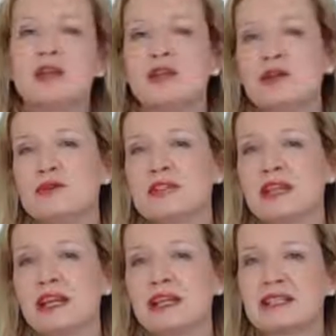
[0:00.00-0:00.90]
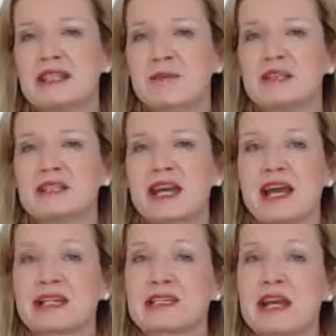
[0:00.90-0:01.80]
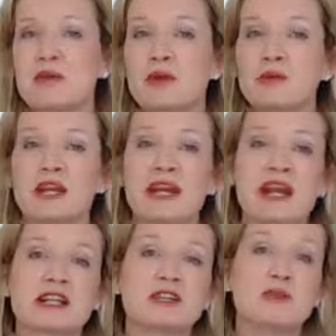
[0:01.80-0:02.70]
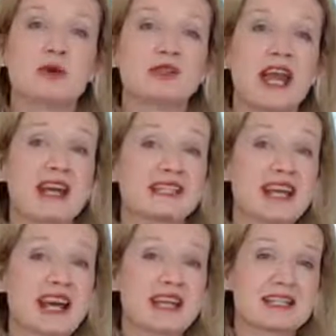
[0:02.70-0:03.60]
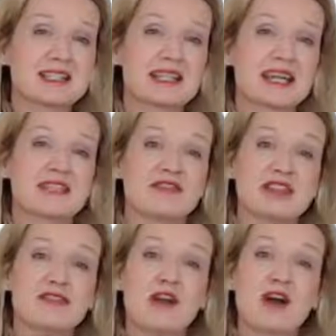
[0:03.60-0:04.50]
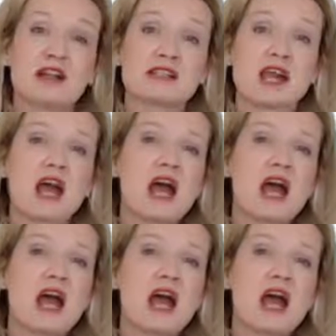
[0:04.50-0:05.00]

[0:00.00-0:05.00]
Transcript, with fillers: Using an example dataset, we will connect to both Excel and CSV files